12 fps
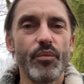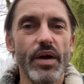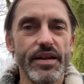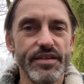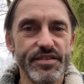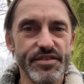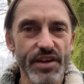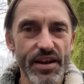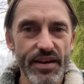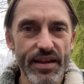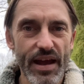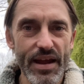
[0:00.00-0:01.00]
and
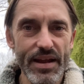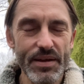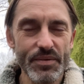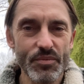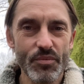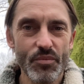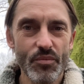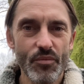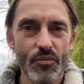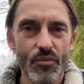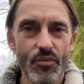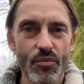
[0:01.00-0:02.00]
Sunday
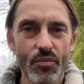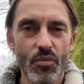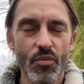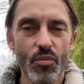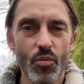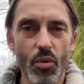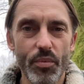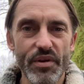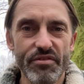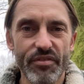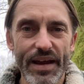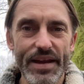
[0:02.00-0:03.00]
will be
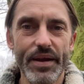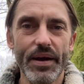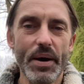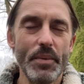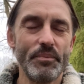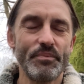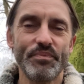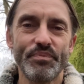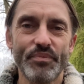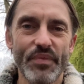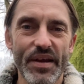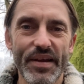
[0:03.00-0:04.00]
Vega
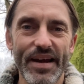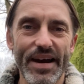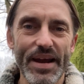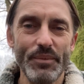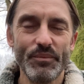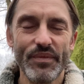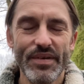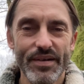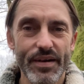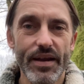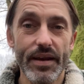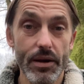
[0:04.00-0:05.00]
okay
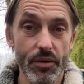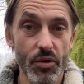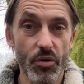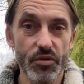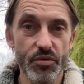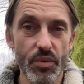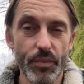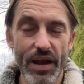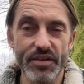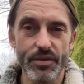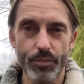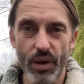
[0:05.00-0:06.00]
and then of course we're
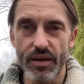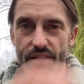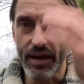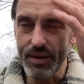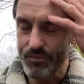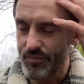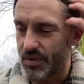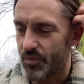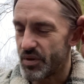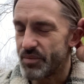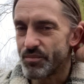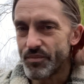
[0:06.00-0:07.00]
back to Monday and
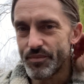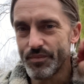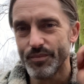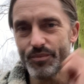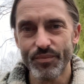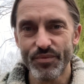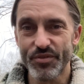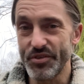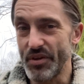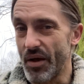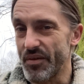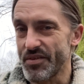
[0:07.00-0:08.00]
we
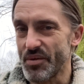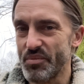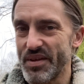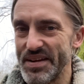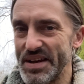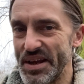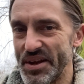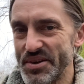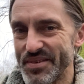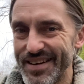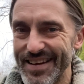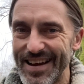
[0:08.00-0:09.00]
start something new
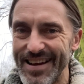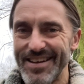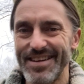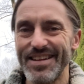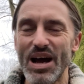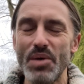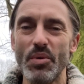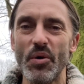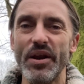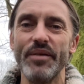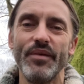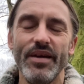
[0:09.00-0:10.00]
again at that
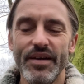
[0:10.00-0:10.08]
point